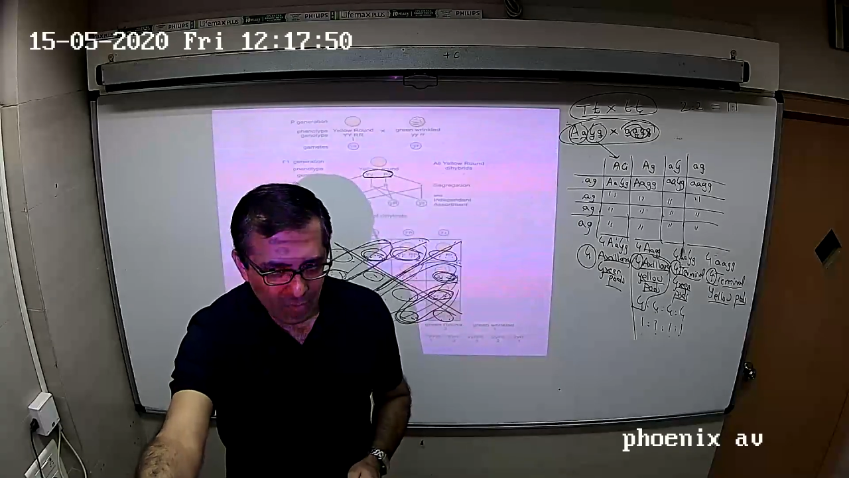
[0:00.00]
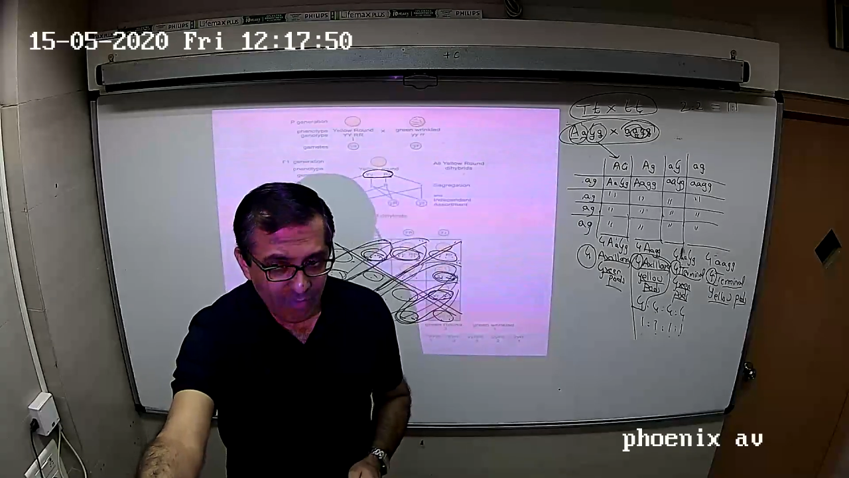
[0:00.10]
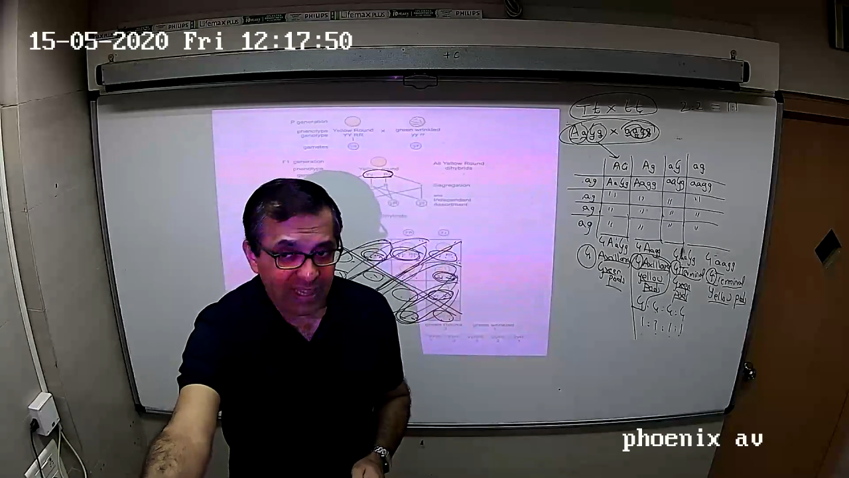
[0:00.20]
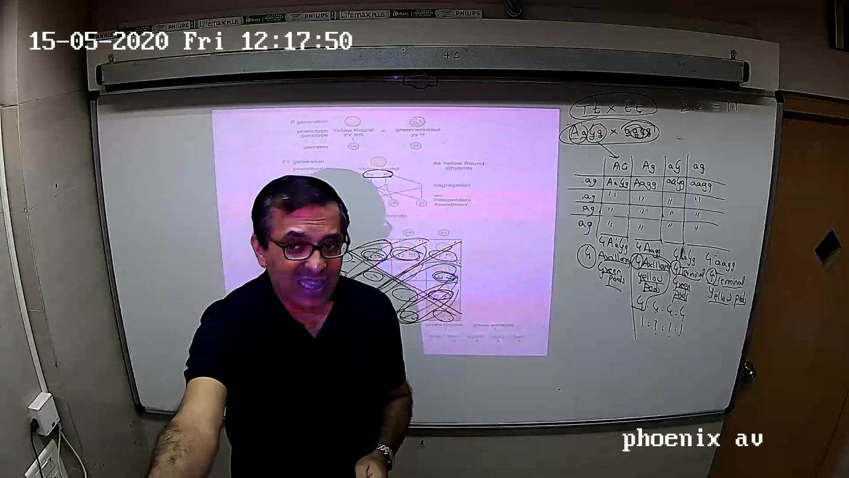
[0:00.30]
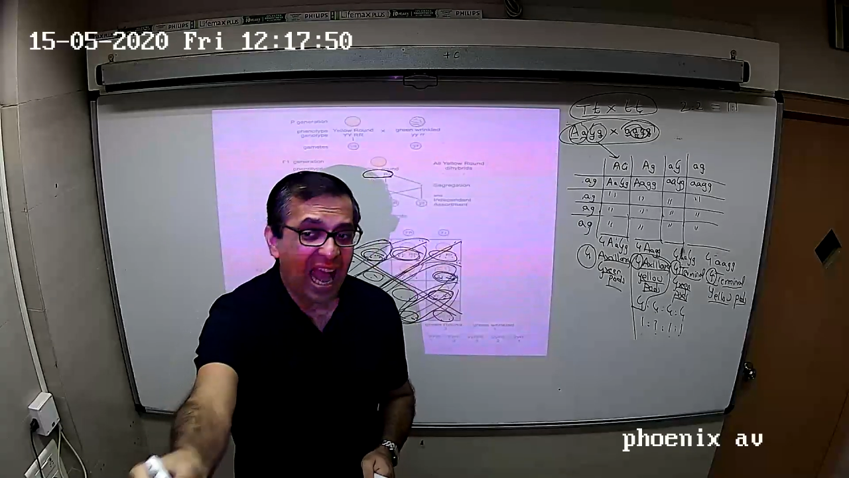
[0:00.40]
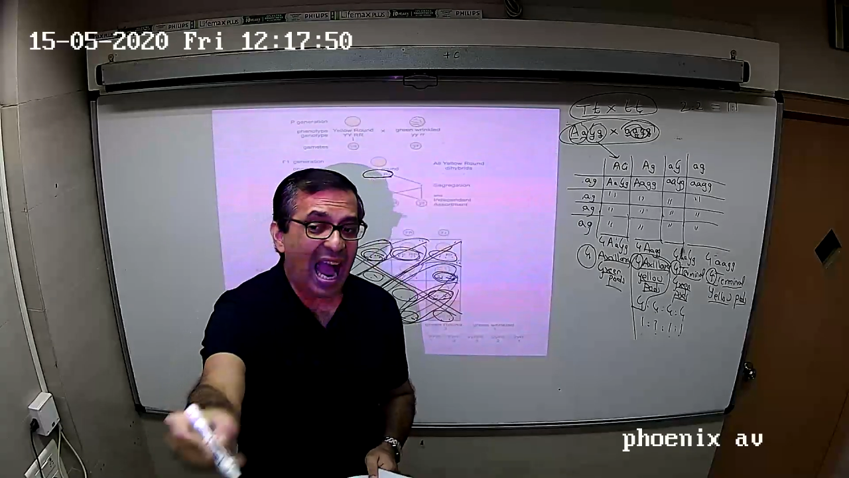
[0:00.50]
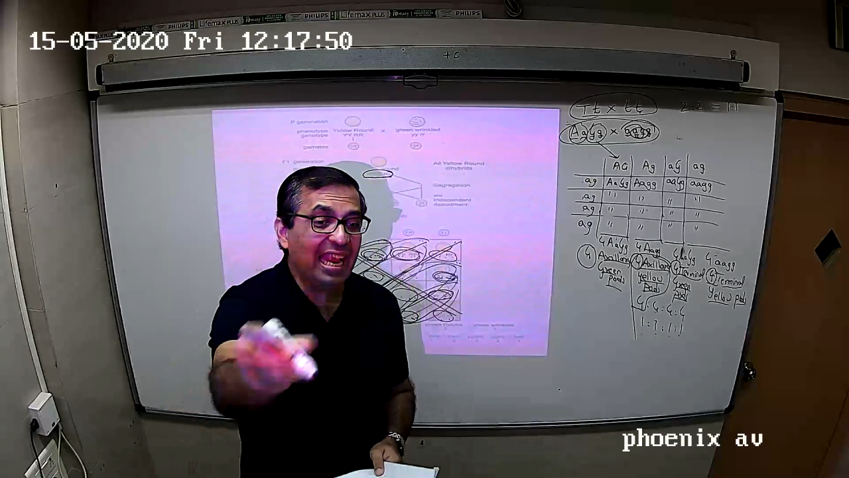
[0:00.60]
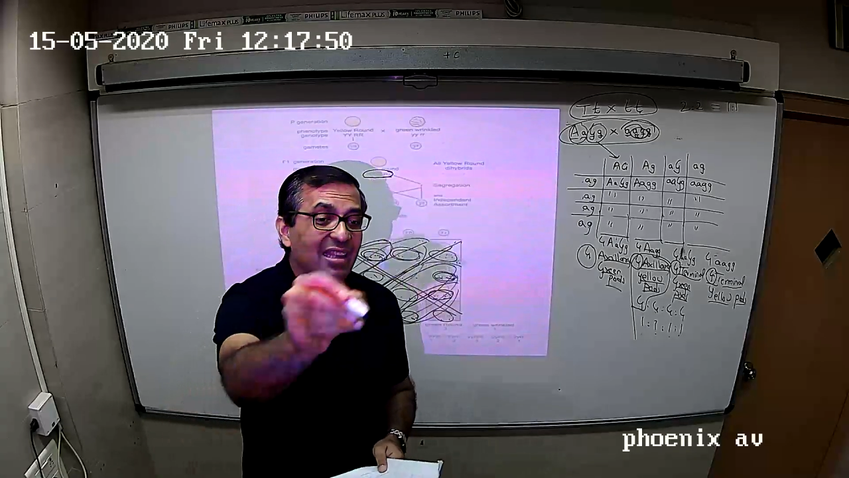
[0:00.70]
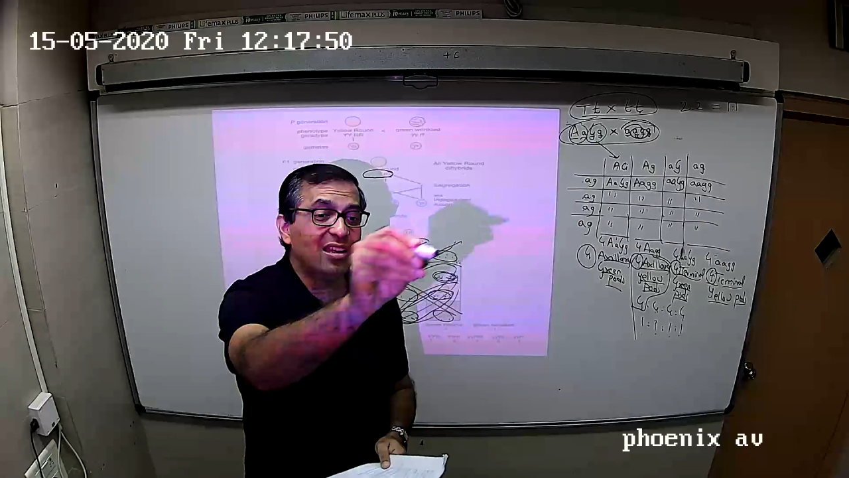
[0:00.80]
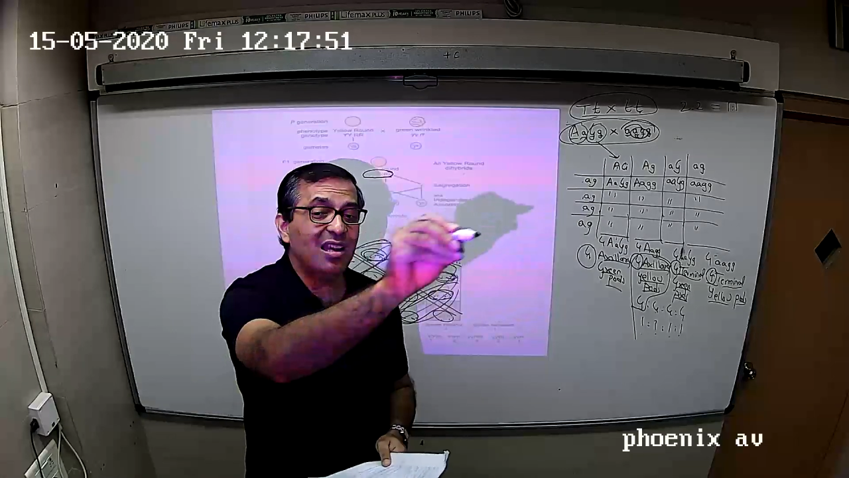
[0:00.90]
with
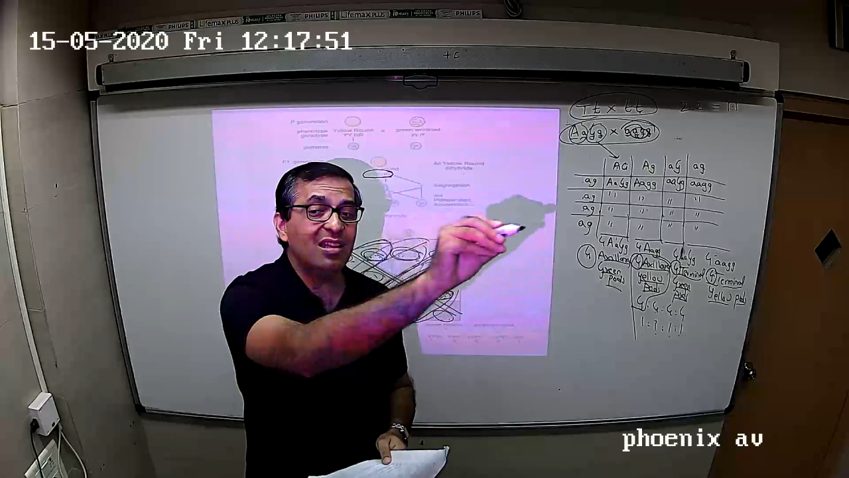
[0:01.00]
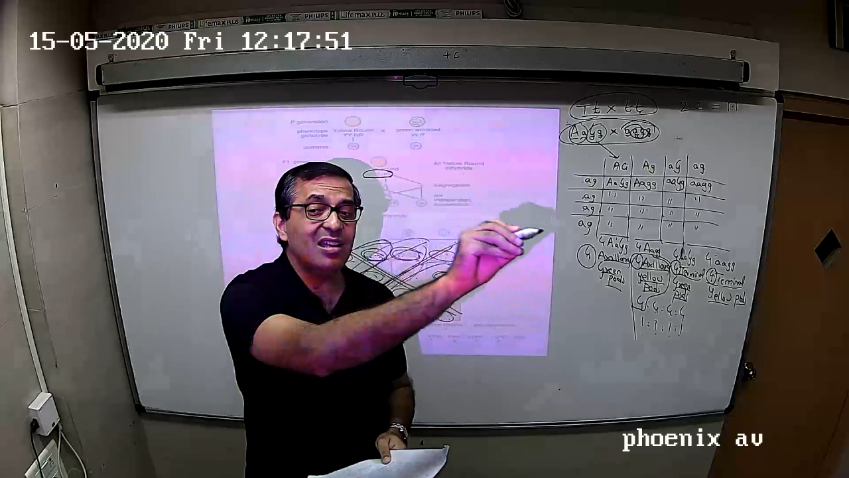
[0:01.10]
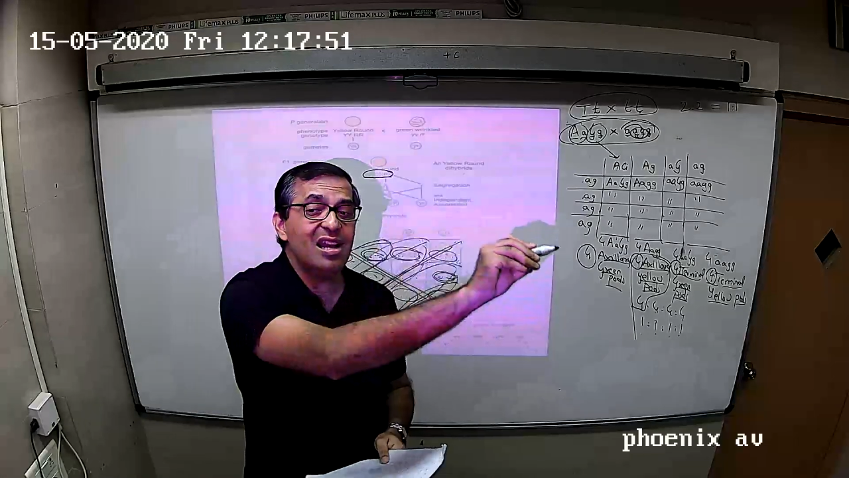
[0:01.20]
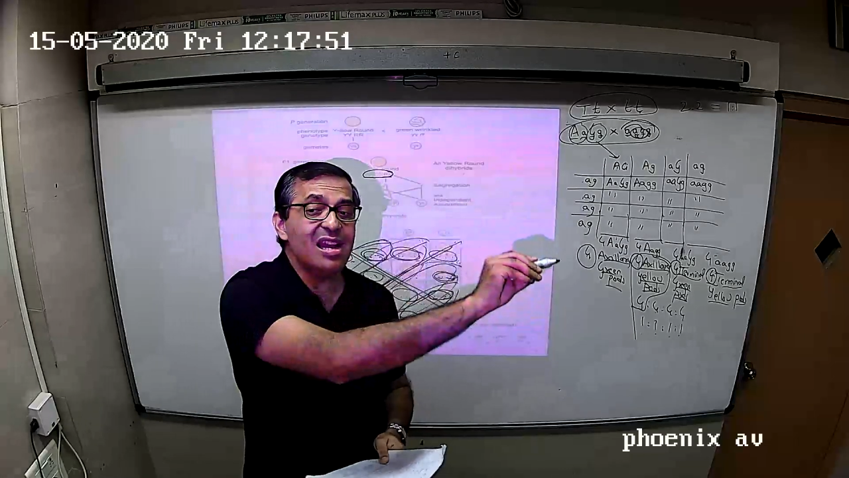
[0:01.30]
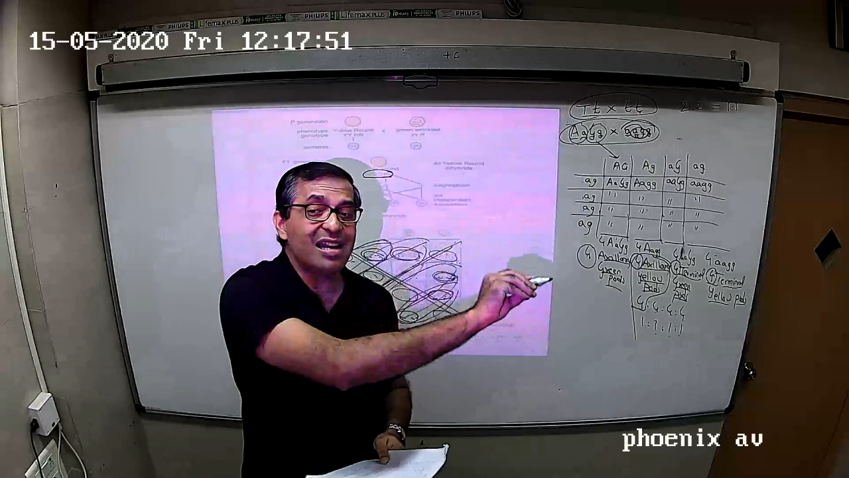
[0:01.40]
either the